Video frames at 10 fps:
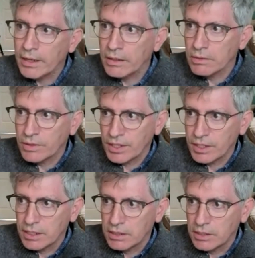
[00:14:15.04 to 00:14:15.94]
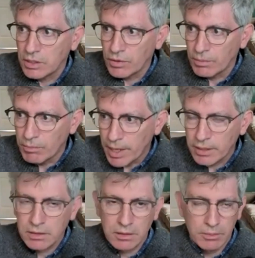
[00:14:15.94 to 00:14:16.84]
the
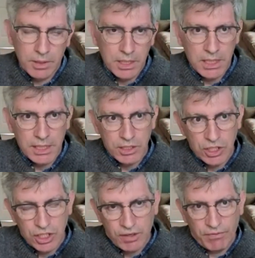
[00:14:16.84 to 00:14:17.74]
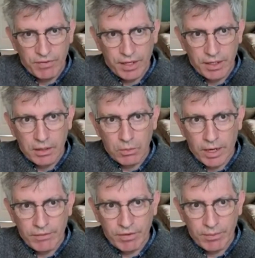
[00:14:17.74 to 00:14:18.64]
medical community is shifting
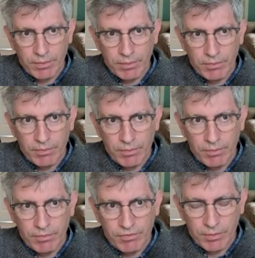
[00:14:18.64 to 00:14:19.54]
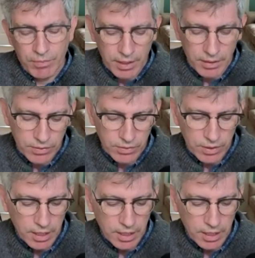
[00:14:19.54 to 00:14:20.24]
away from this,